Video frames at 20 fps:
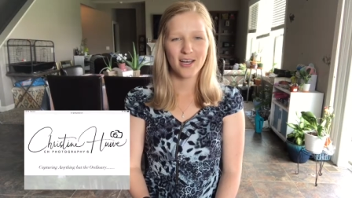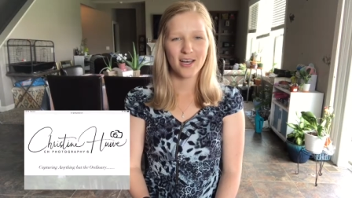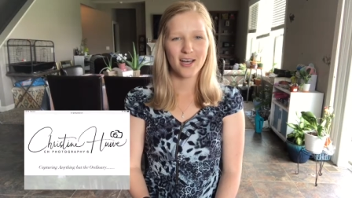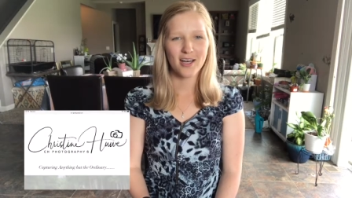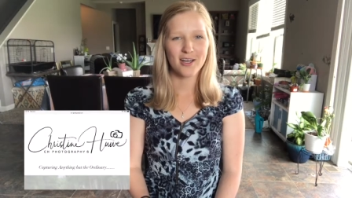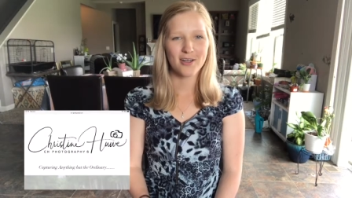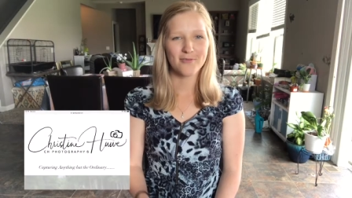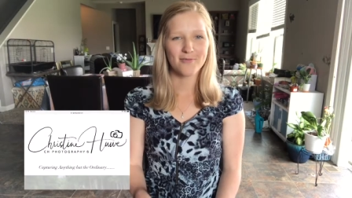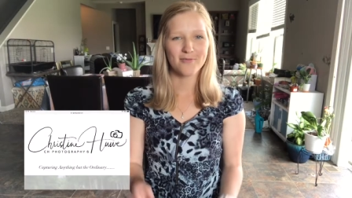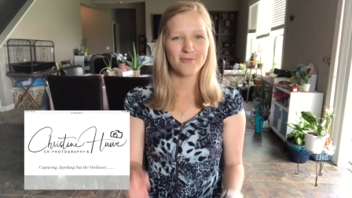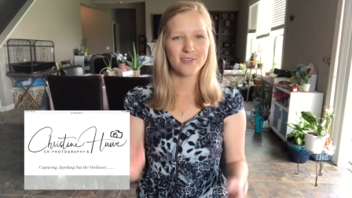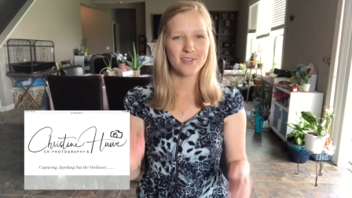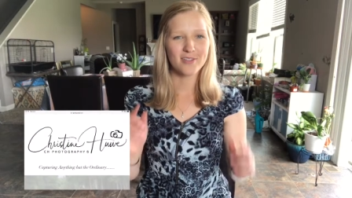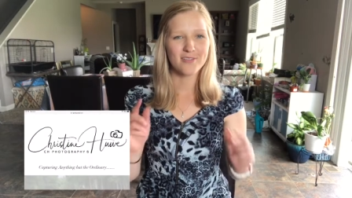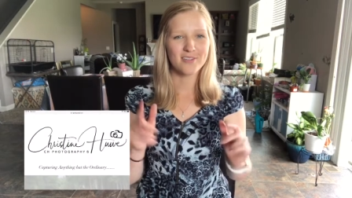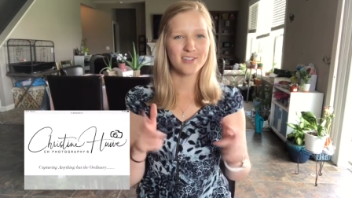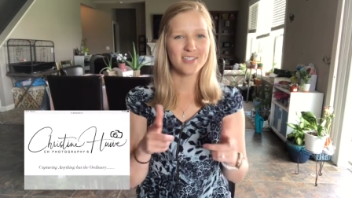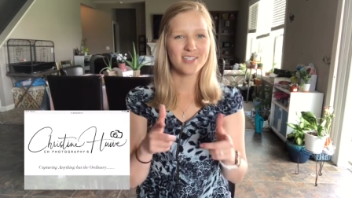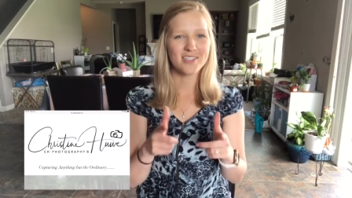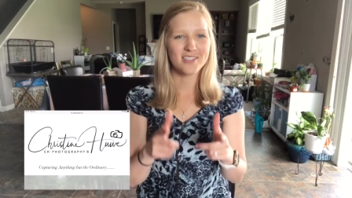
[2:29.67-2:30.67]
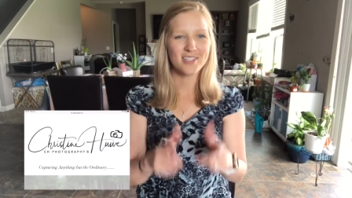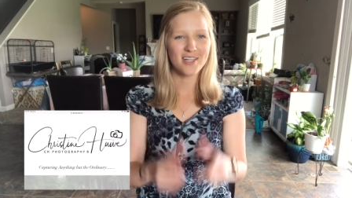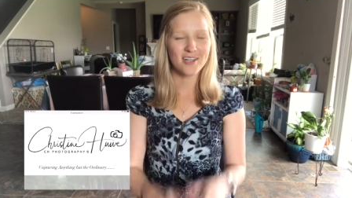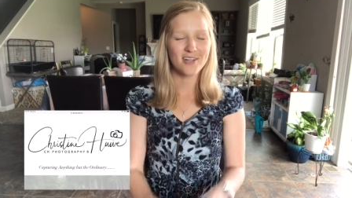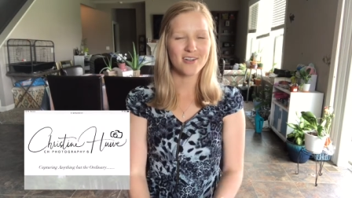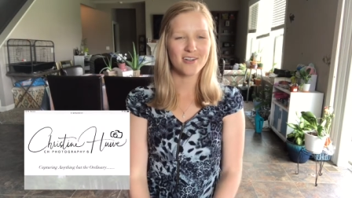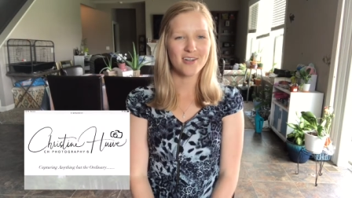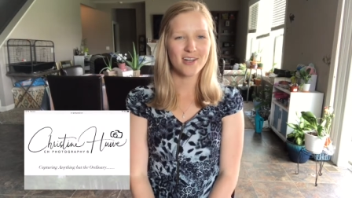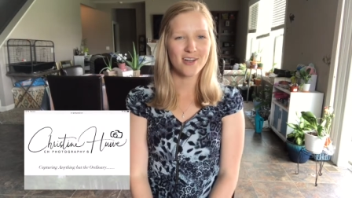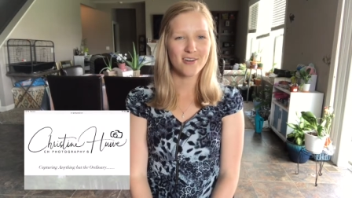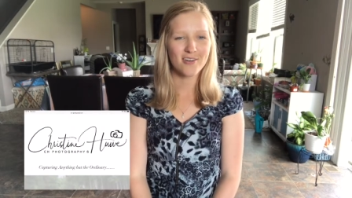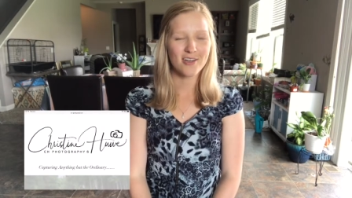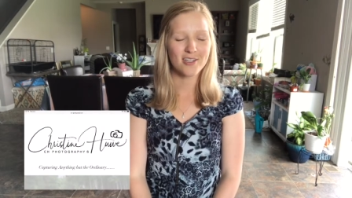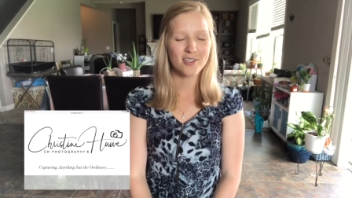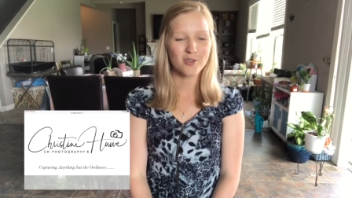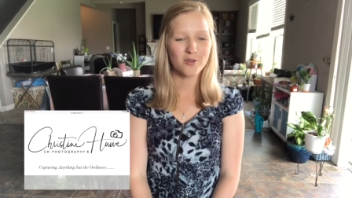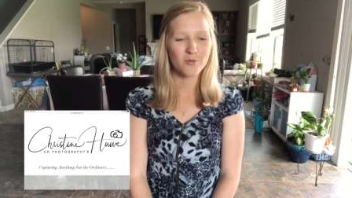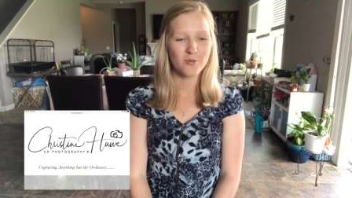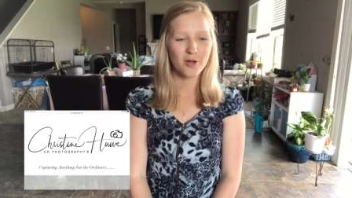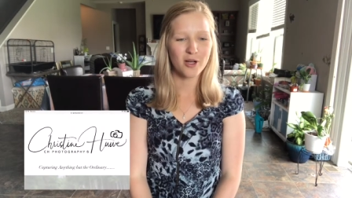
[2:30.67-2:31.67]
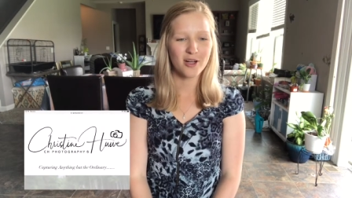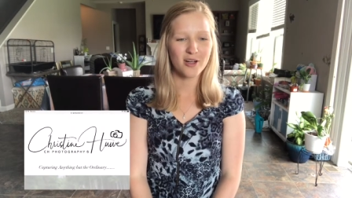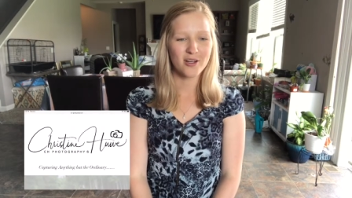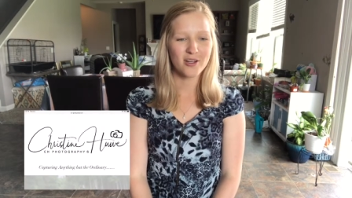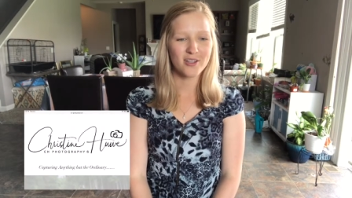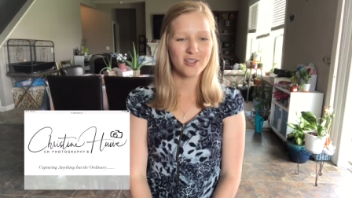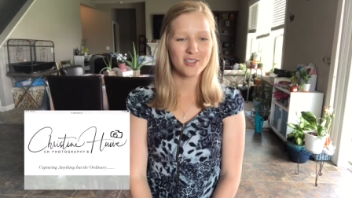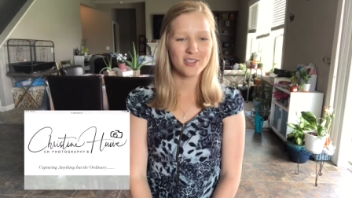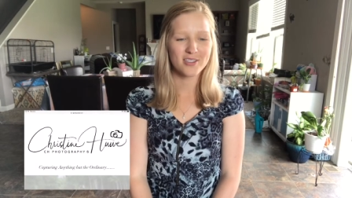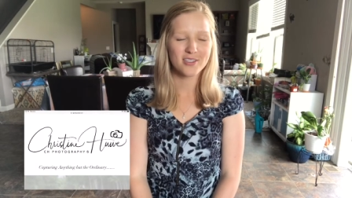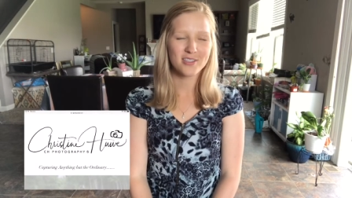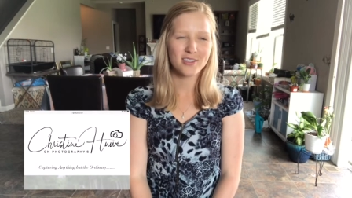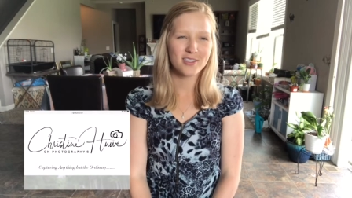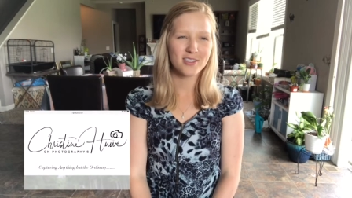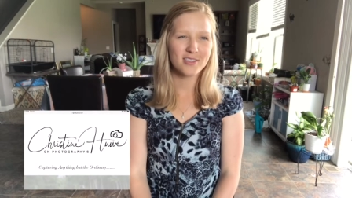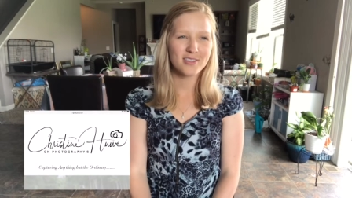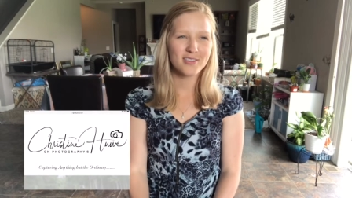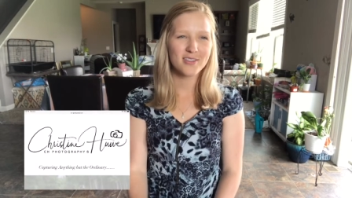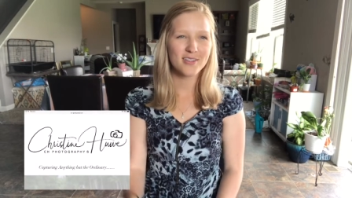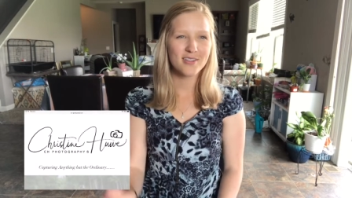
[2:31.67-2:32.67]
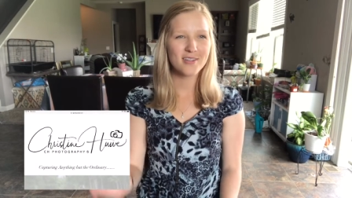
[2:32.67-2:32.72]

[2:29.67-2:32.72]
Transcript: Um, feel free to check her out as well. She's a